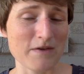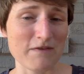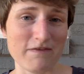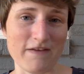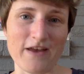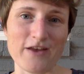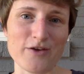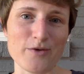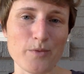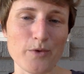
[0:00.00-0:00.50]

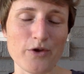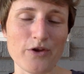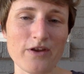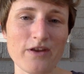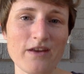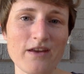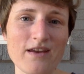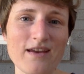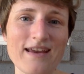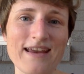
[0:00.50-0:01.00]
valuable
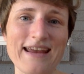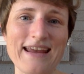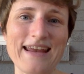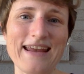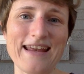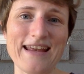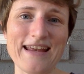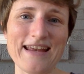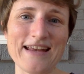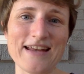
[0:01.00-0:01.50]

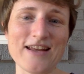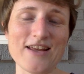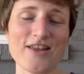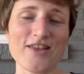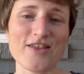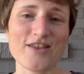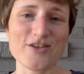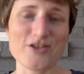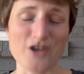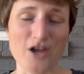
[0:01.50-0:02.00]
in
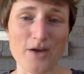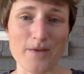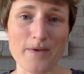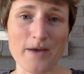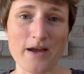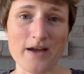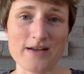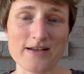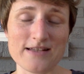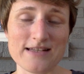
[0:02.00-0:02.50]
the job
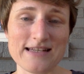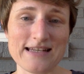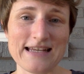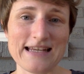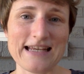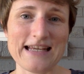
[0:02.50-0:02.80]
hunt,